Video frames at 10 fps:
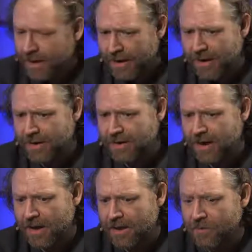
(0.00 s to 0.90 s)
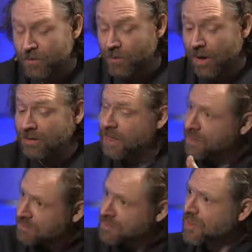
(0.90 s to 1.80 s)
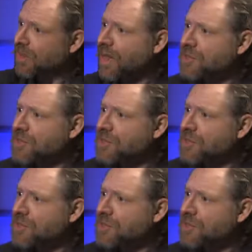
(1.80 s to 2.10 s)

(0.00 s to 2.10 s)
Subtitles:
and well, he saw an